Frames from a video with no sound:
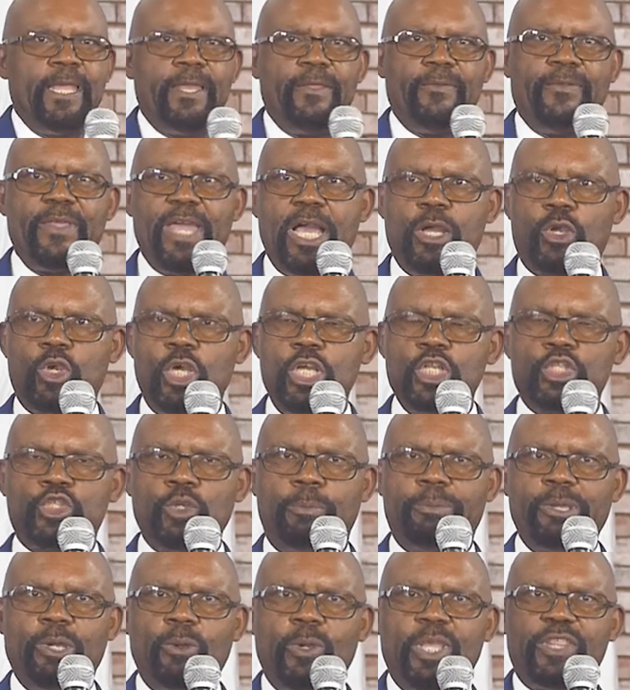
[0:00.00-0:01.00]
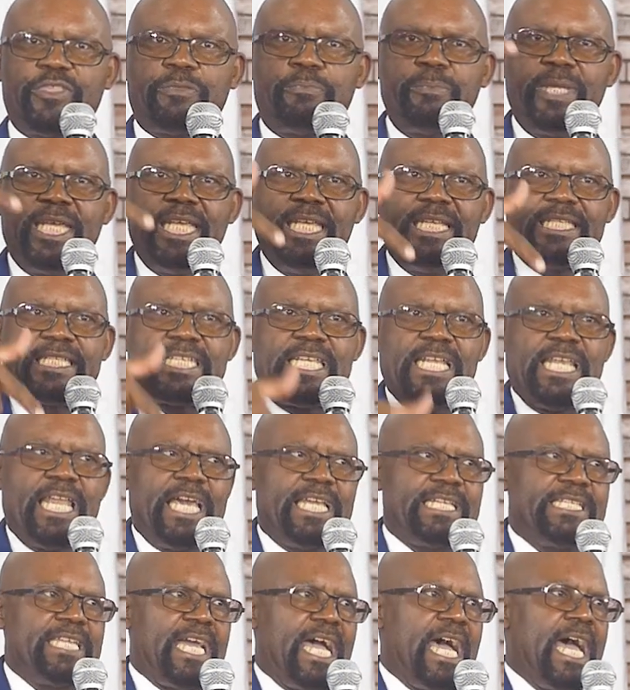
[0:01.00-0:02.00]
they are going to be with me till
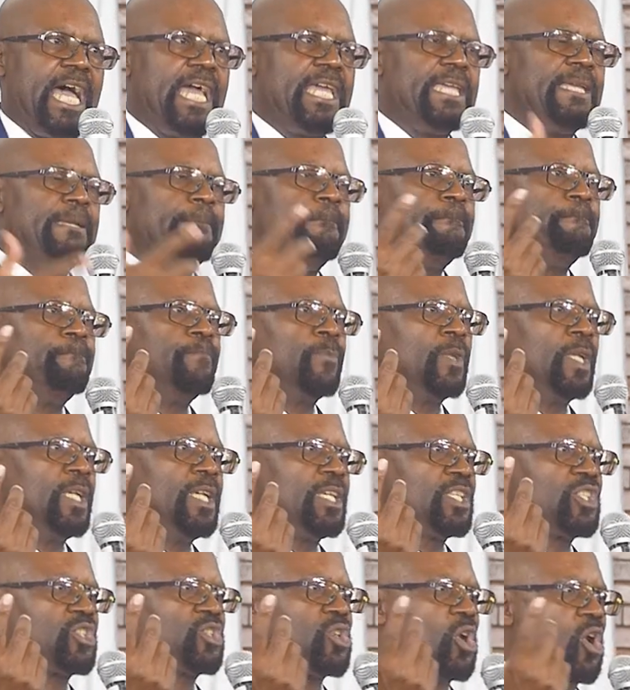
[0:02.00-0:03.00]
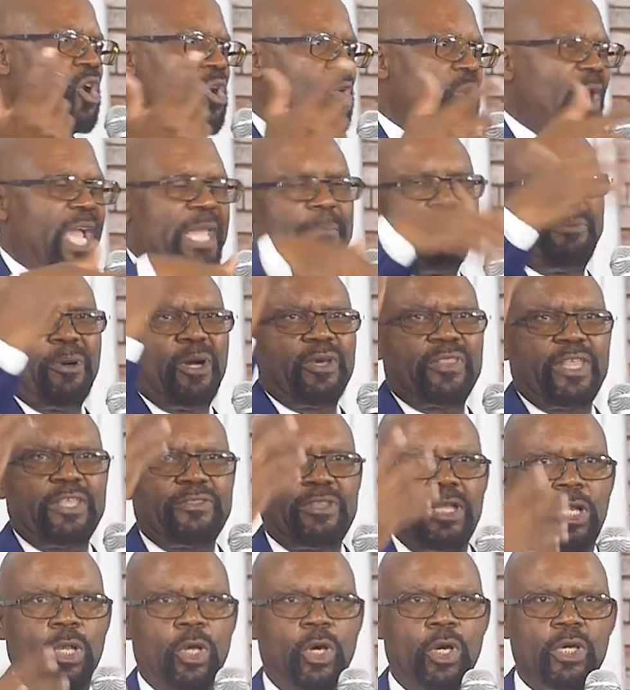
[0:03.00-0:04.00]
I die. So why bother
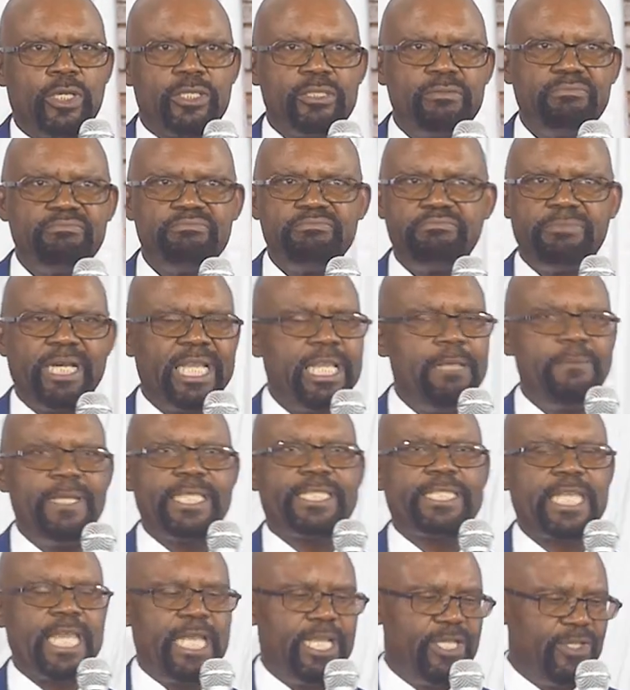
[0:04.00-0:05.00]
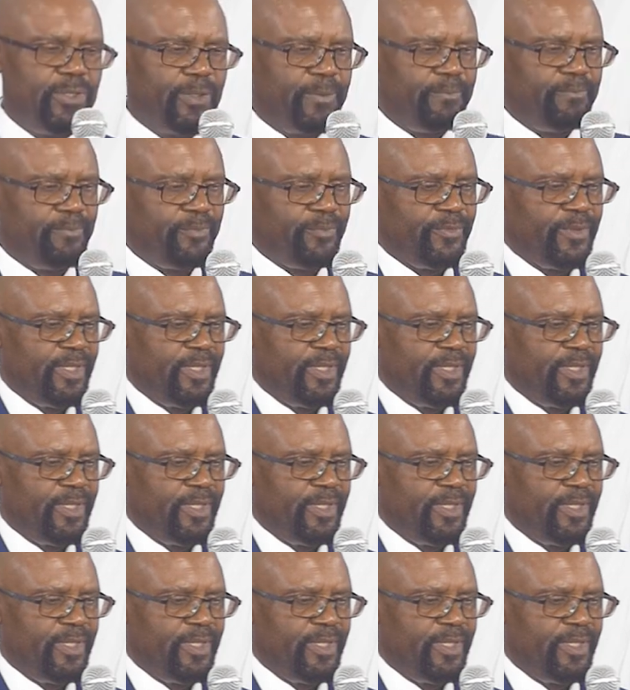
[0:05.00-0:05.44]
the Lord? But let me tell you,